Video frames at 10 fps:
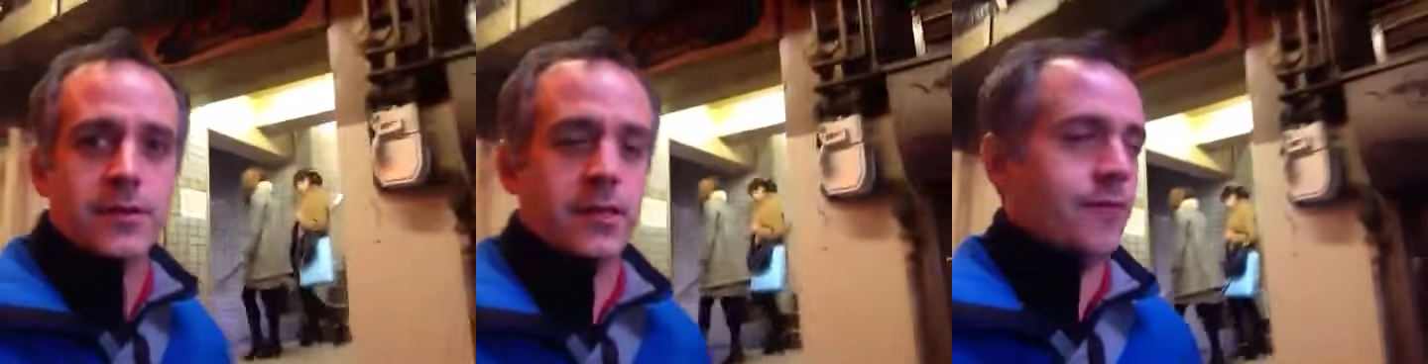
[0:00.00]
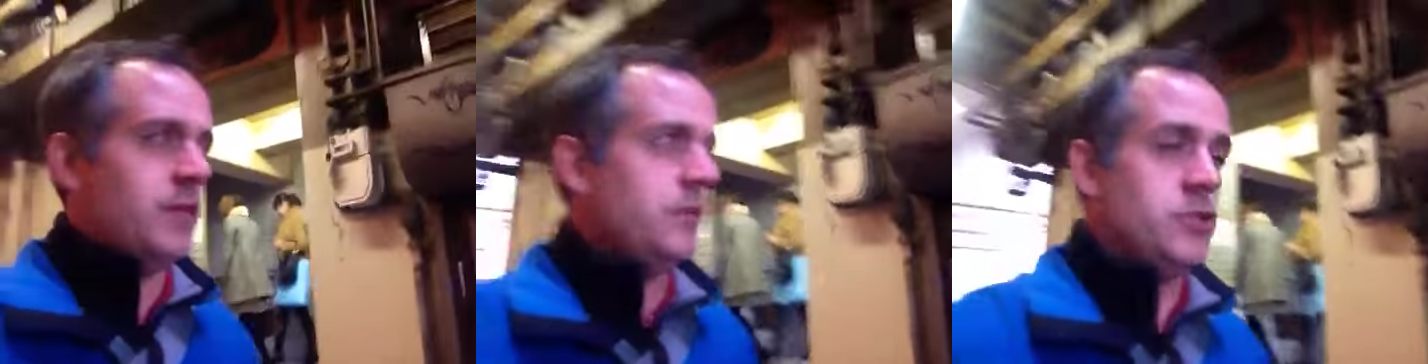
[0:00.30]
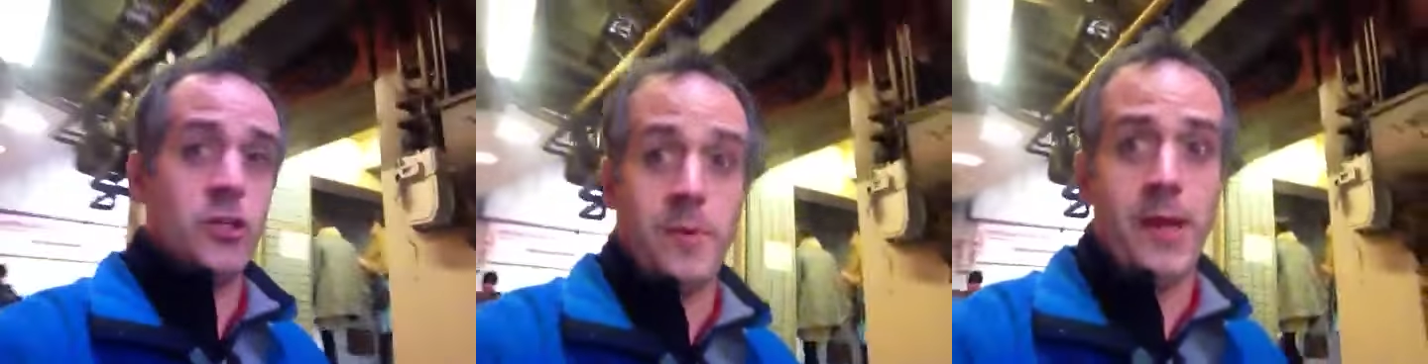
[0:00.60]
Kevin in
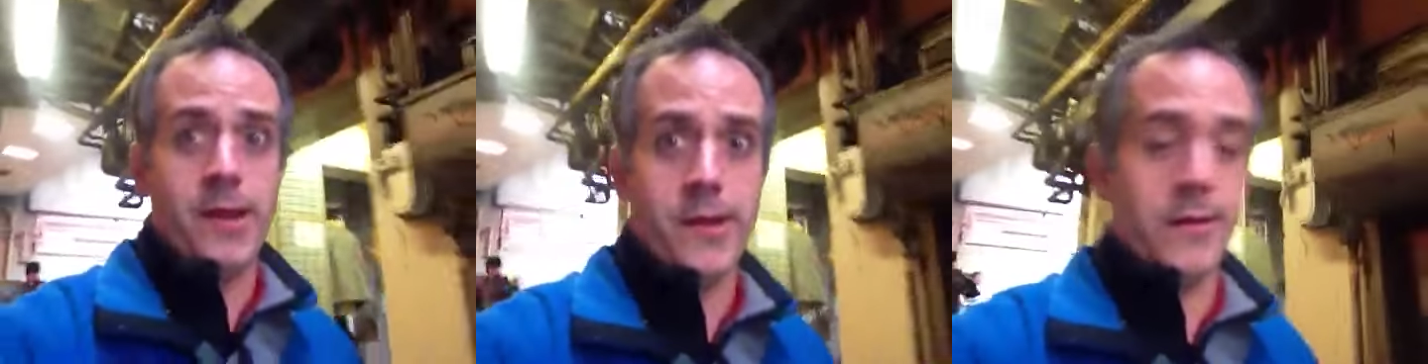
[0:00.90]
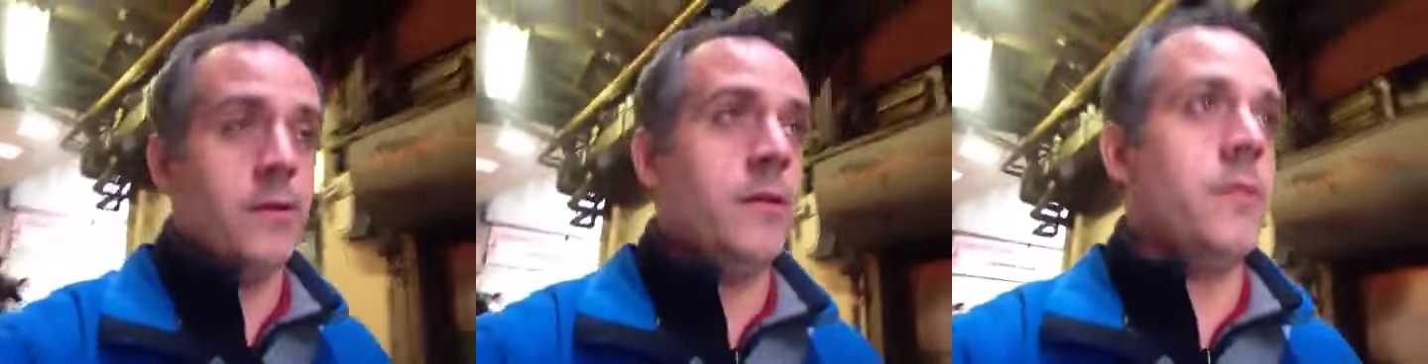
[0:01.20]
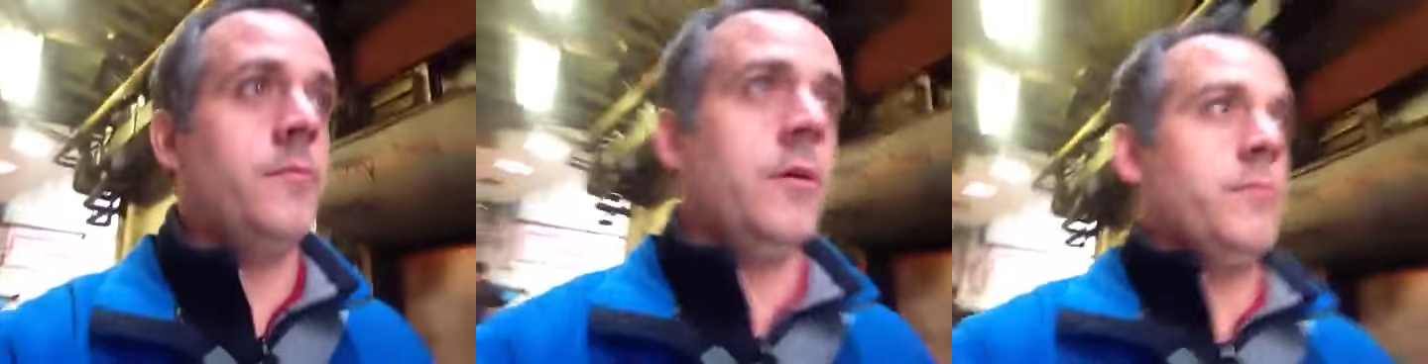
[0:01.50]
Japan,
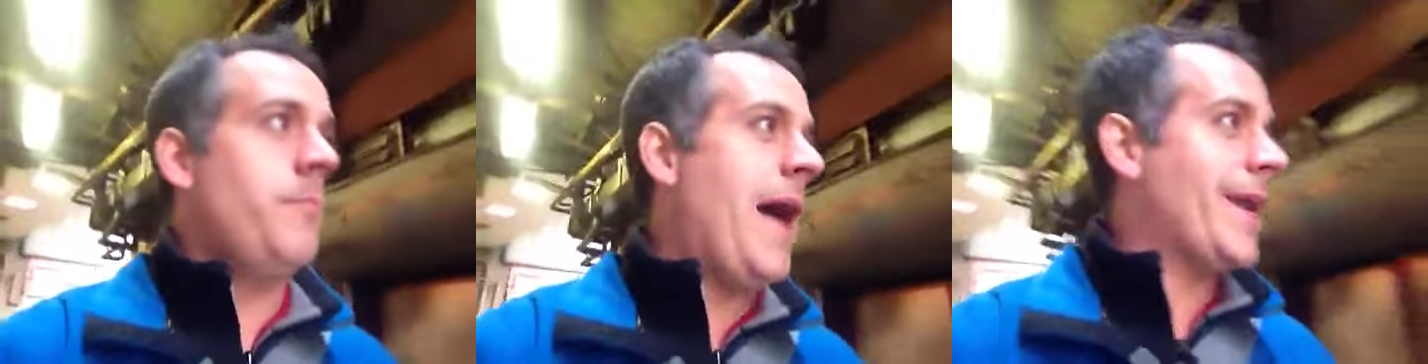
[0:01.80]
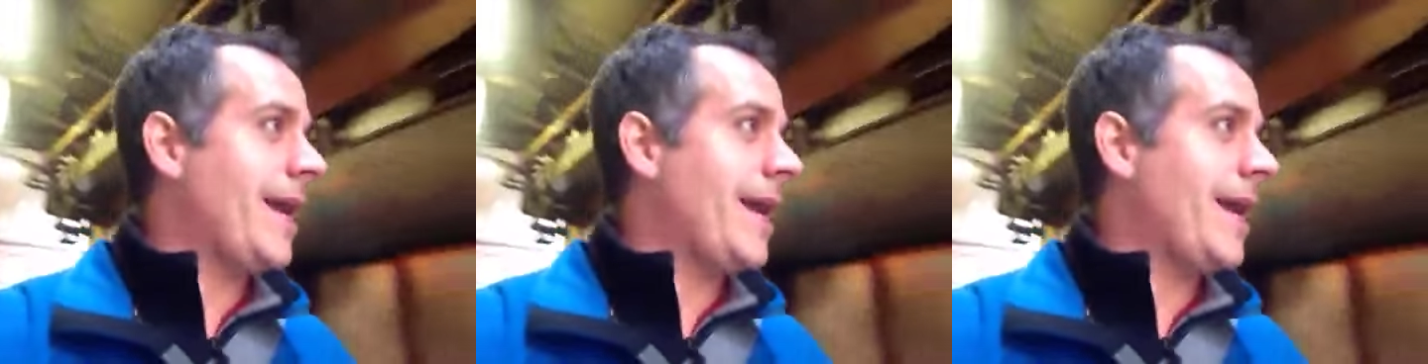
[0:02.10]
back